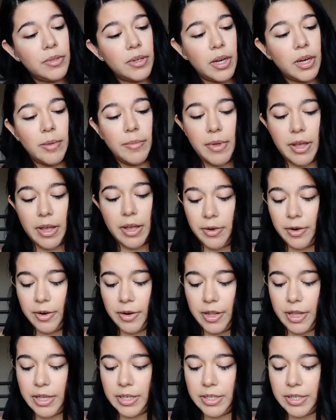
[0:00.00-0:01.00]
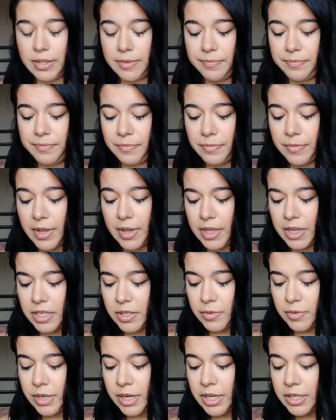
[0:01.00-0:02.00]
Setting powder, yes.
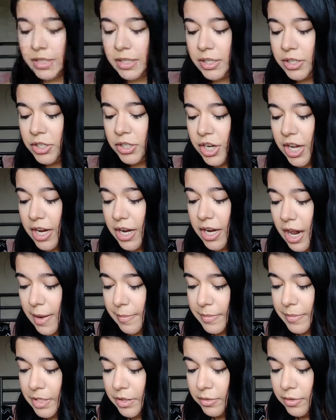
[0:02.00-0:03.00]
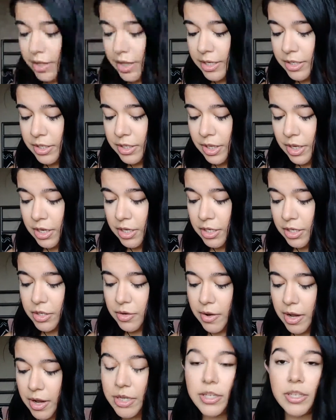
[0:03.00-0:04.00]
This one is in shade I'm So Lit.
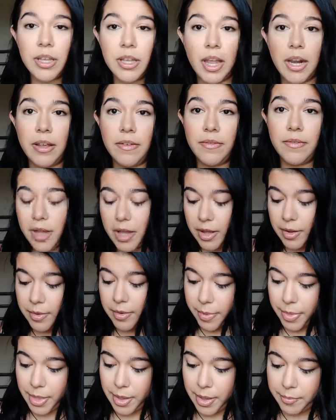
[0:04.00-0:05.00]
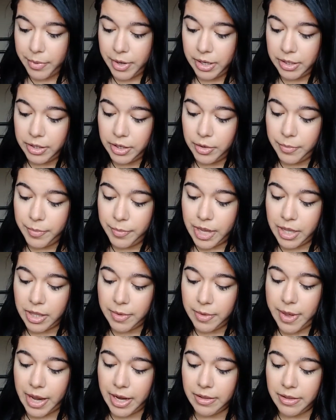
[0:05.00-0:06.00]
So I just kind of put a little bit on
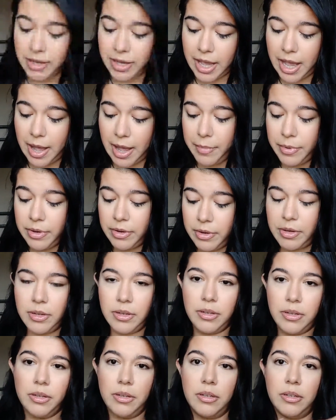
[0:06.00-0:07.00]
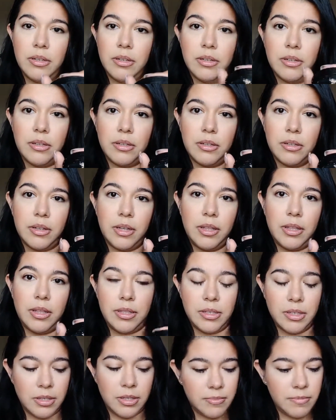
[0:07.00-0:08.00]
the back of the cap, like
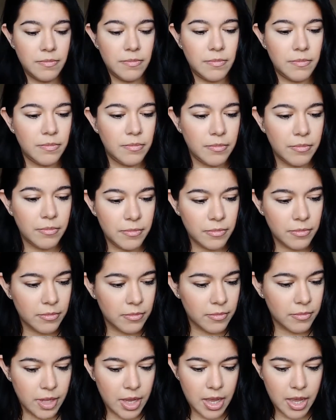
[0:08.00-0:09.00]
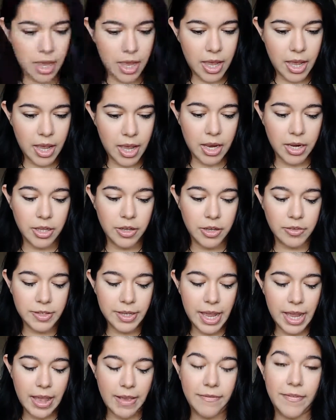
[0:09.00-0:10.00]
this. And
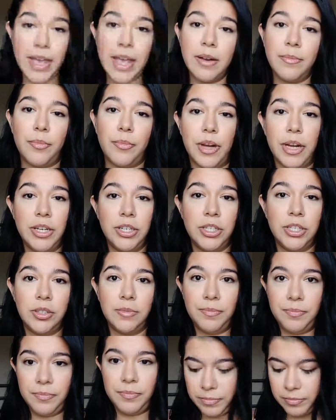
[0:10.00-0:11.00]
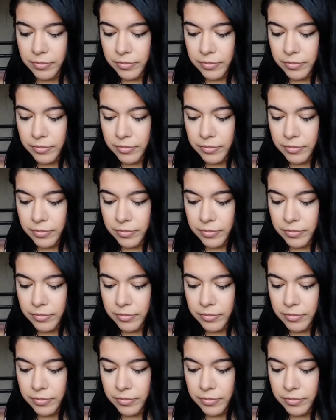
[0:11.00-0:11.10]
use a fan brush.